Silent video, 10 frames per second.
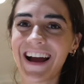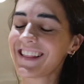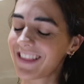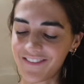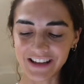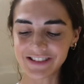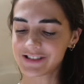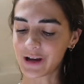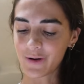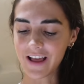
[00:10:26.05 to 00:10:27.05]
I love it.
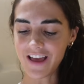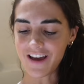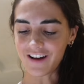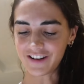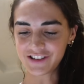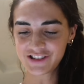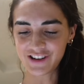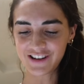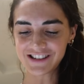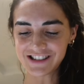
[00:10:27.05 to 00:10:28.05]
So I'll show
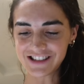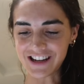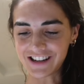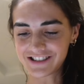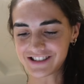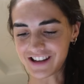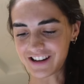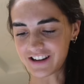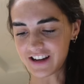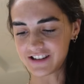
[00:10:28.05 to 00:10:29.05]
you guys the text
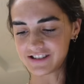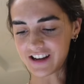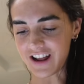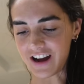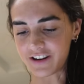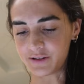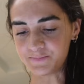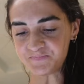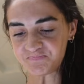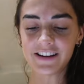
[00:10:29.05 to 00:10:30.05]
that I sent Adam.